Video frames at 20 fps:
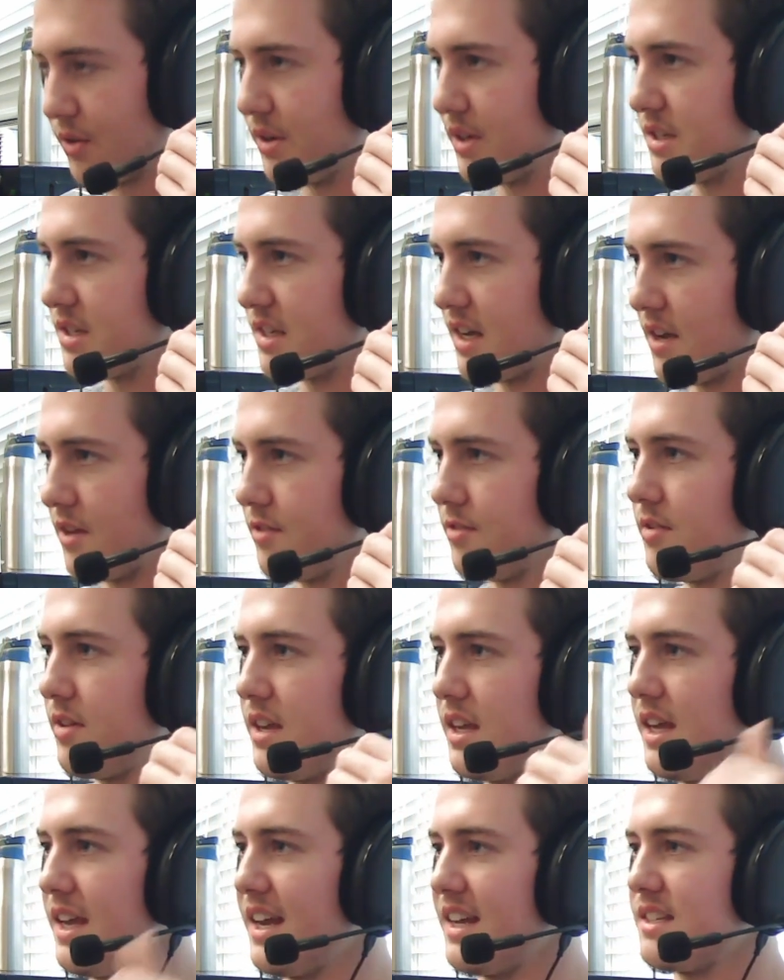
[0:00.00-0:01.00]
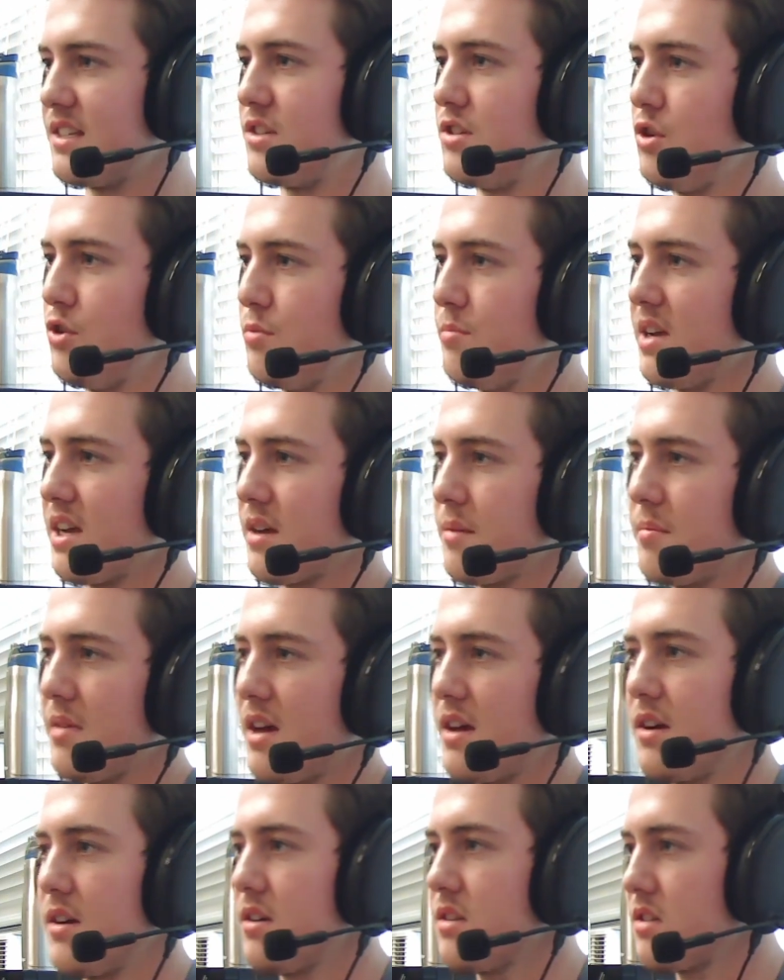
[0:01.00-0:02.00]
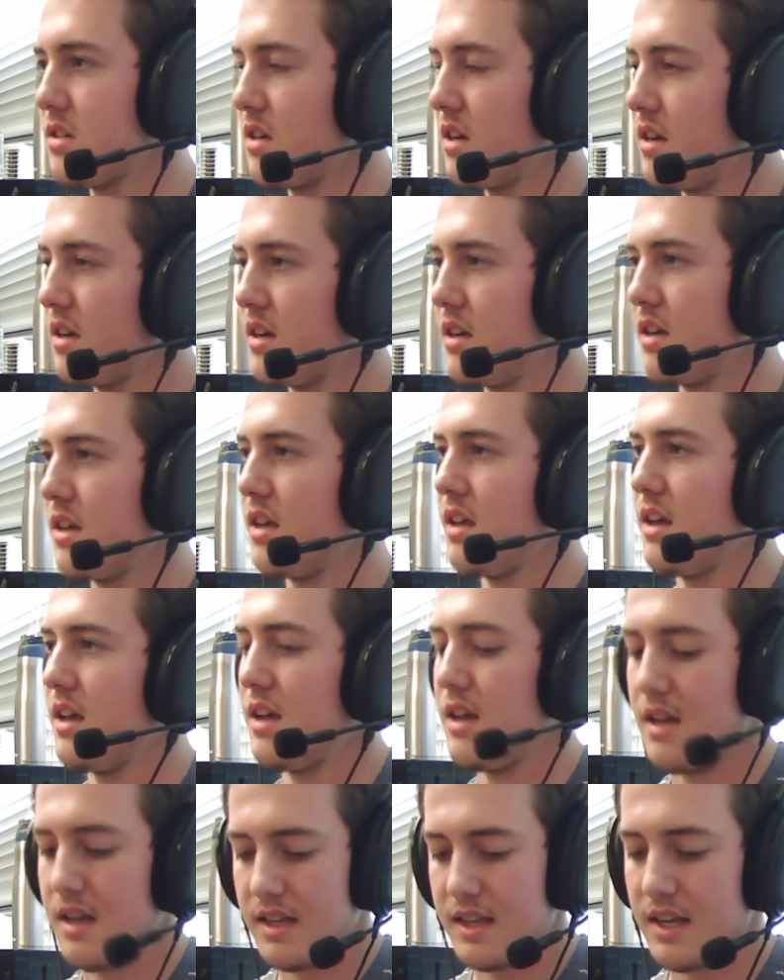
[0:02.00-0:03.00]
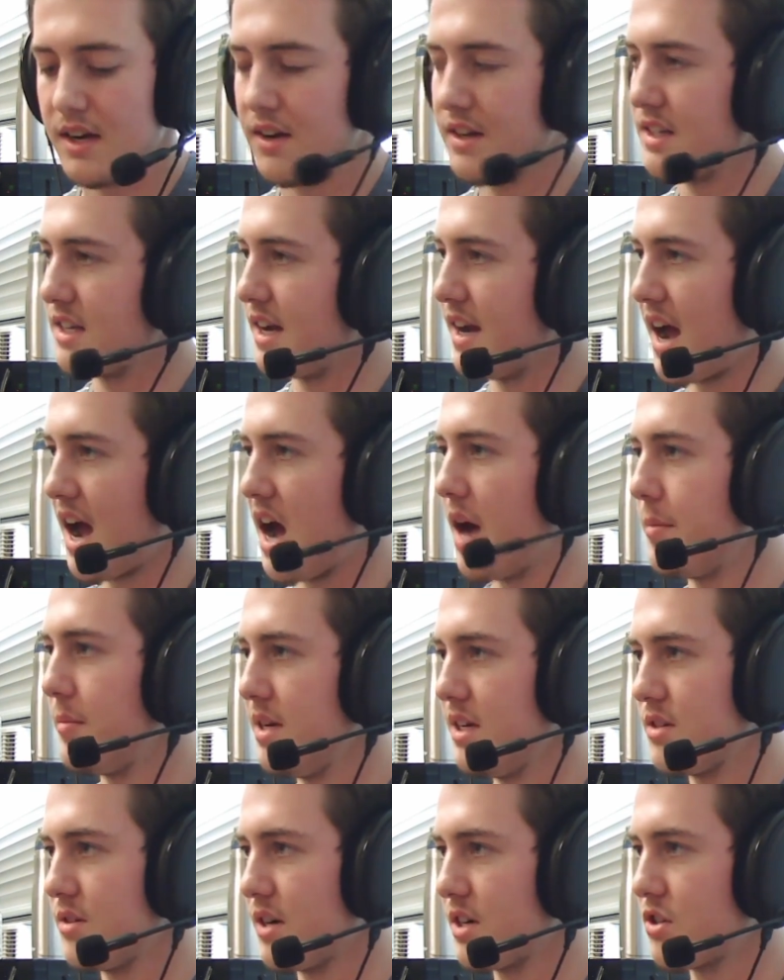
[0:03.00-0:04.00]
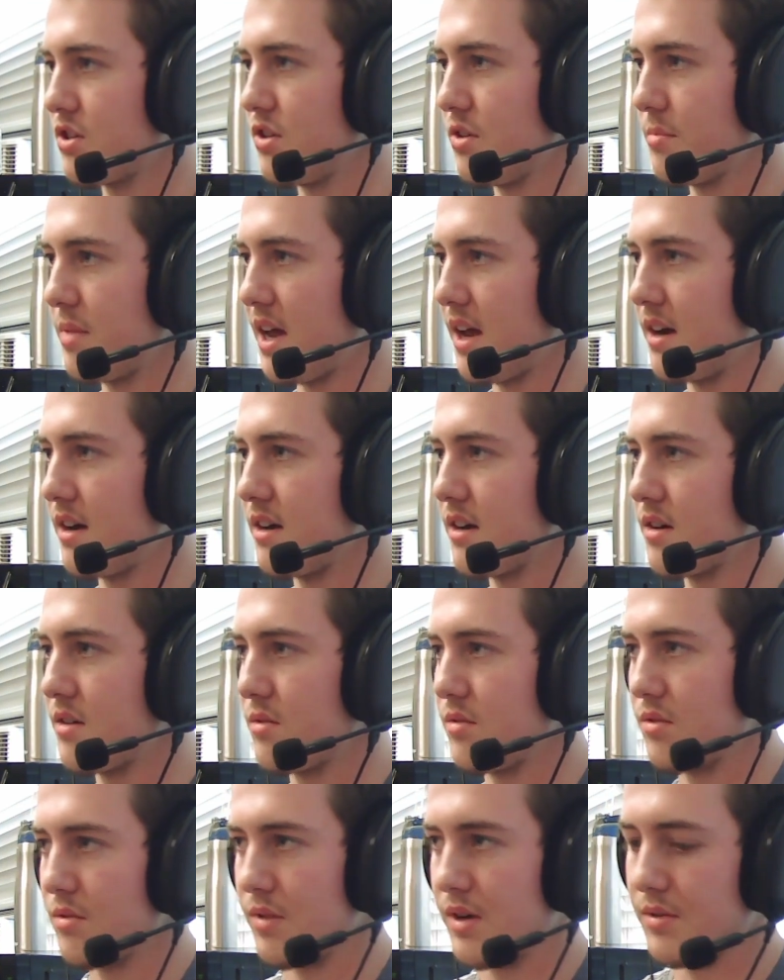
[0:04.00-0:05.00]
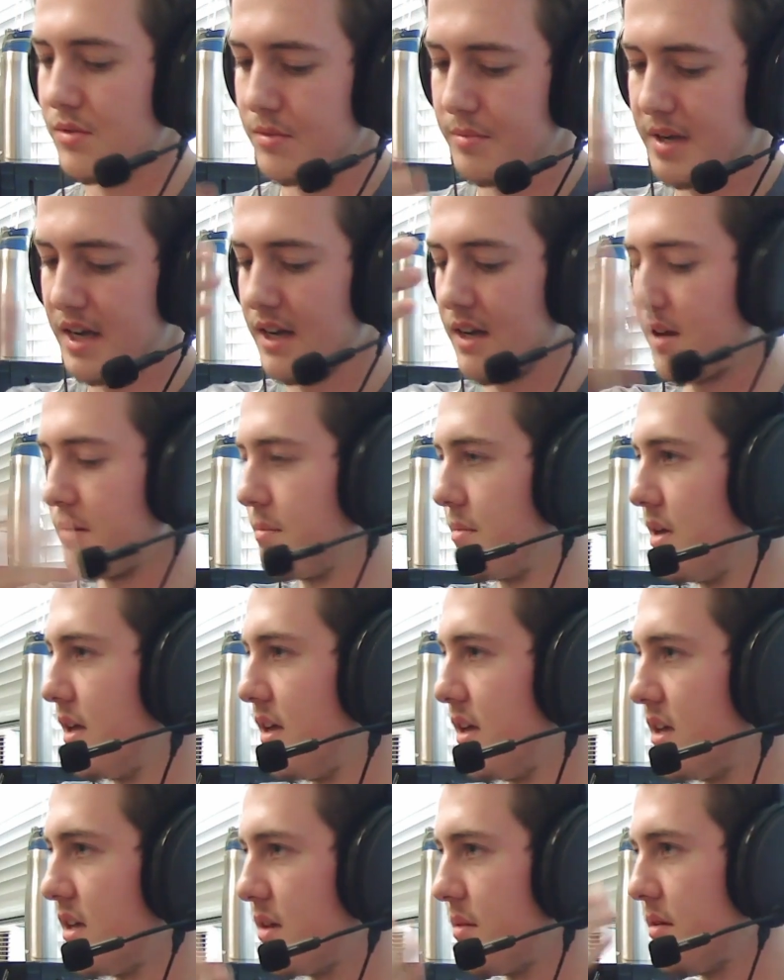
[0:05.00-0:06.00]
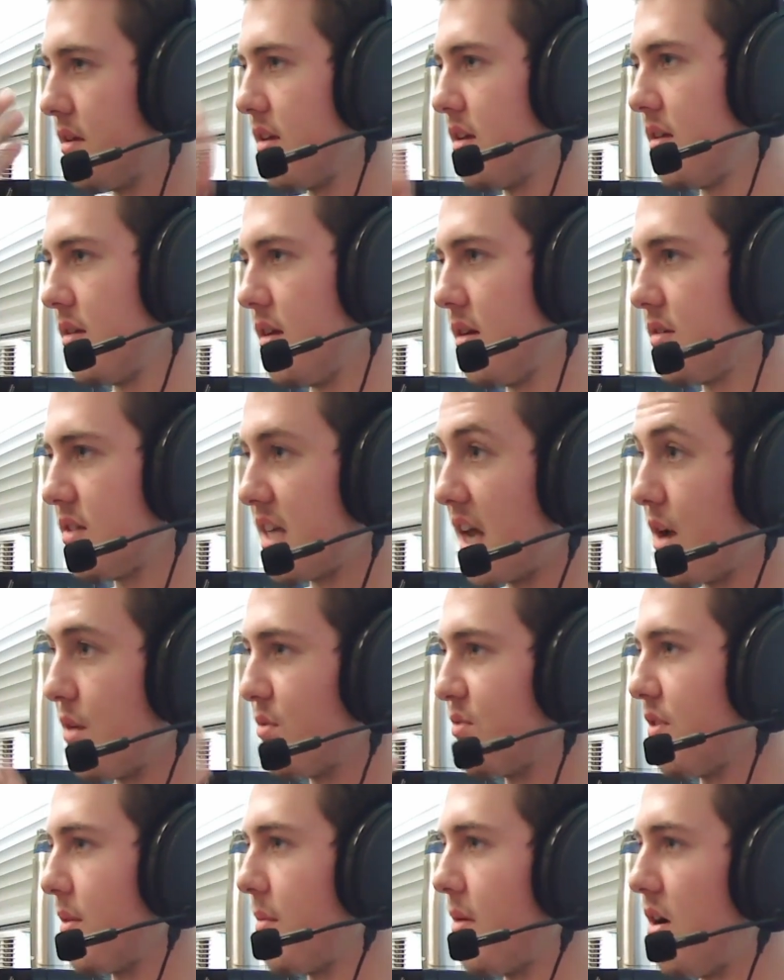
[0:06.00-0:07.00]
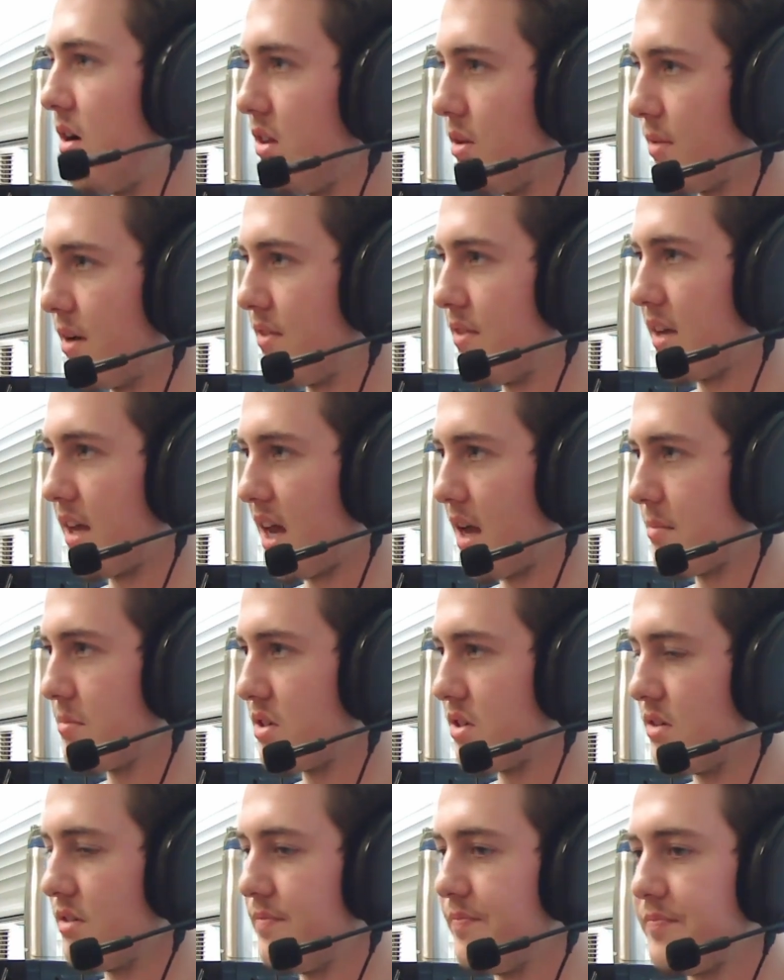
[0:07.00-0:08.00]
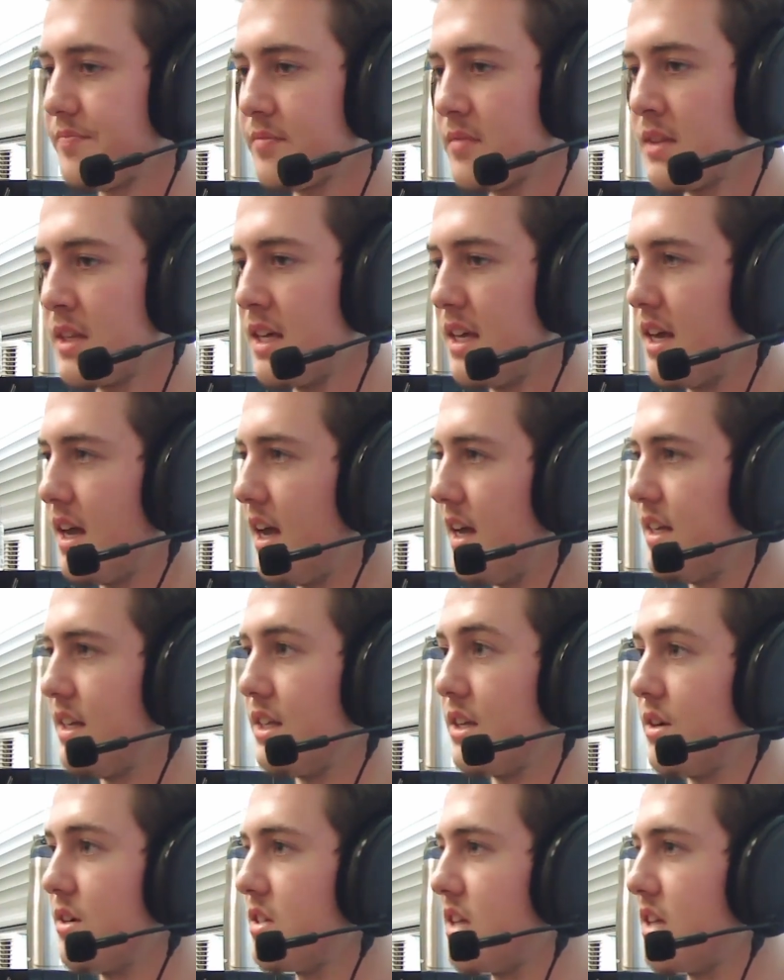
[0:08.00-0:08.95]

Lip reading: itself, it has 2 pickup patterns. There is an omnidirectional pattern where it will pick up sound from all around the capsule. And then there's